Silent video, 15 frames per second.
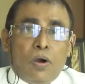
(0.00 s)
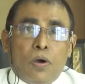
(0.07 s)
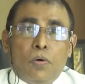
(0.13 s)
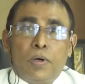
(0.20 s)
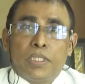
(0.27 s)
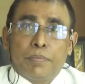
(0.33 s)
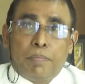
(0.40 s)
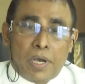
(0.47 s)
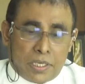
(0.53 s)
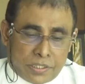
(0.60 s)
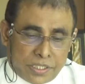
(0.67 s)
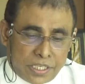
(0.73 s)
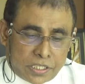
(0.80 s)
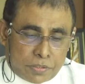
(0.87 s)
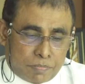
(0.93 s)
Over the past
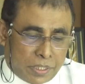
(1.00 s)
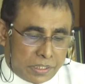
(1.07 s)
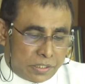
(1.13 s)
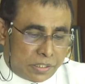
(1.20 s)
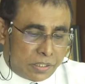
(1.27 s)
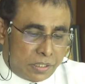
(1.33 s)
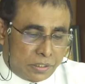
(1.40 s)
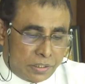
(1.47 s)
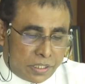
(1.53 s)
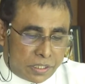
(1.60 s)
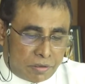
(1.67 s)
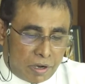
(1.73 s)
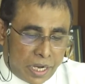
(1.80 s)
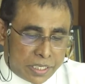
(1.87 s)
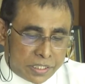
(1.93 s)
6 months, this
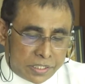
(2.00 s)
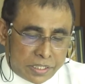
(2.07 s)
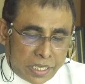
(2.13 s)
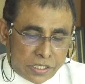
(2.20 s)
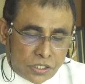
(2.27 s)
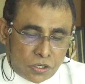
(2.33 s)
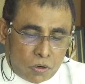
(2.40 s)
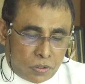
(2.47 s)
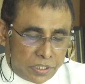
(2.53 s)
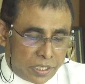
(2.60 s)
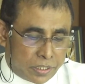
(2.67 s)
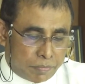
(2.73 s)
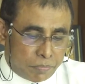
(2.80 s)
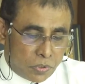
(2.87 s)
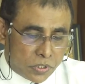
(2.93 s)
crisis has shown
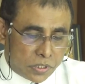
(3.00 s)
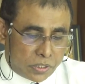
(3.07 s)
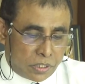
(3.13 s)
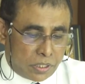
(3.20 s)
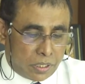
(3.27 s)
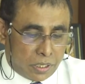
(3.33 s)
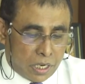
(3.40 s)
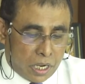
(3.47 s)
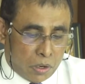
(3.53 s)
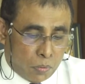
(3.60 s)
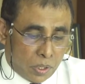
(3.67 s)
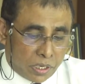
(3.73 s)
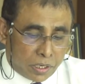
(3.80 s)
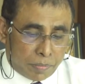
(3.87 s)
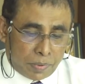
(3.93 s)
that most
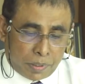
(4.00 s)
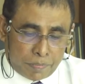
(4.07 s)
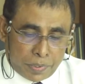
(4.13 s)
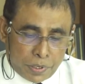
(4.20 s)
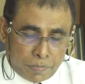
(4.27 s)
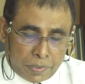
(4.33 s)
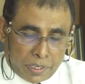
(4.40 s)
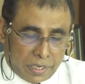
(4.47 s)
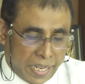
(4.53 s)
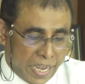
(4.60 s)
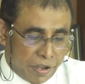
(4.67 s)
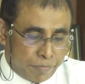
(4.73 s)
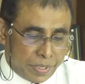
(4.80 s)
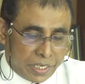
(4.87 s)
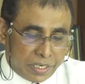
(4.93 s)
vulnerable people
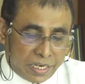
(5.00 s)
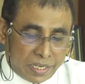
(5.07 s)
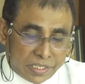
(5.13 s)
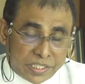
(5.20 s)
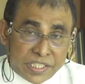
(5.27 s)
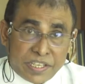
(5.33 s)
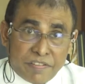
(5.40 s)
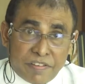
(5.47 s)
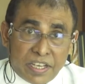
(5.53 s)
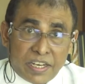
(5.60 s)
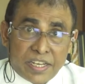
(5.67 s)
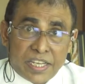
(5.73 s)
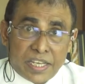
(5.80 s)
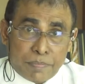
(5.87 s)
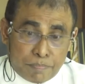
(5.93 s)
have been
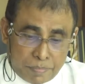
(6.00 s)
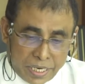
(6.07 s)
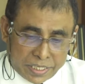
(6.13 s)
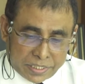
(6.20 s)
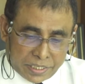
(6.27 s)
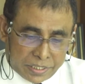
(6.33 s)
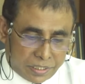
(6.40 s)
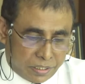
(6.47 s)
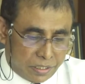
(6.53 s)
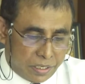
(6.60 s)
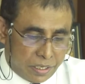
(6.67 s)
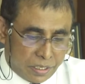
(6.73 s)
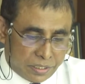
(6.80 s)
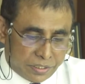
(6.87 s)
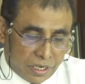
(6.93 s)
severely impacted,
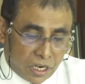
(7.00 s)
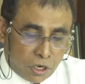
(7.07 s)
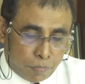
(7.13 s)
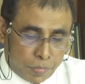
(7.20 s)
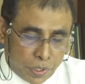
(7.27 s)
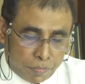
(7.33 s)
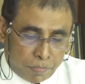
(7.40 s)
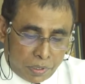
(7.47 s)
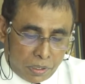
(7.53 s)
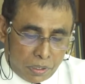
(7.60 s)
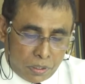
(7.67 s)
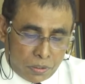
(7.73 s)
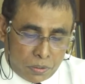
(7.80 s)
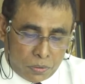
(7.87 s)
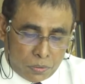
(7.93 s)
young people
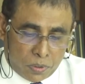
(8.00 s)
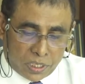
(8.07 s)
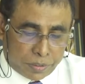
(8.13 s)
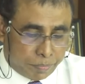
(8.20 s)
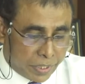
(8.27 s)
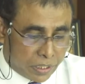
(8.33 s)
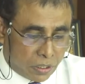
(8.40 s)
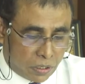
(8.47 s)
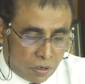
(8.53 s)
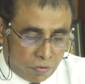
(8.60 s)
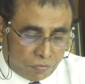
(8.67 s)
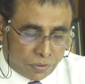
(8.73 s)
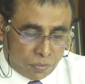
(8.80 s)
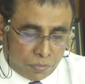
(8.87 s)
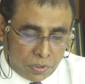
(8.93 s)
who are the bedrock
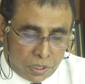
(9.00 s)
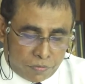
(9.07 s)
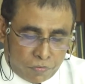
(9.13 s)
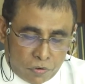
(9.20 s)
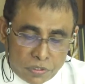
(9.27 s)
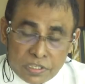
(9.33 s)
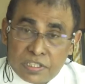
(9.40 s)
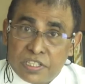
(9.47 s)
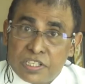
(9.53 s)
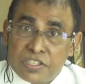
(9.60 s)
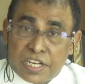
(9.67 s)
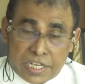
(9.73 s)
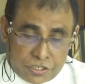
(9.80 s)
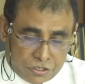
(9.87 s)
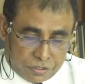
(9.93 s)
of the workforce in this
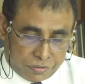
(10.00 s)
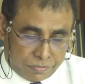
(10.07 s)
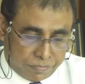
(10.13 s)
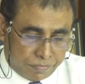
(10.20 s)
nation,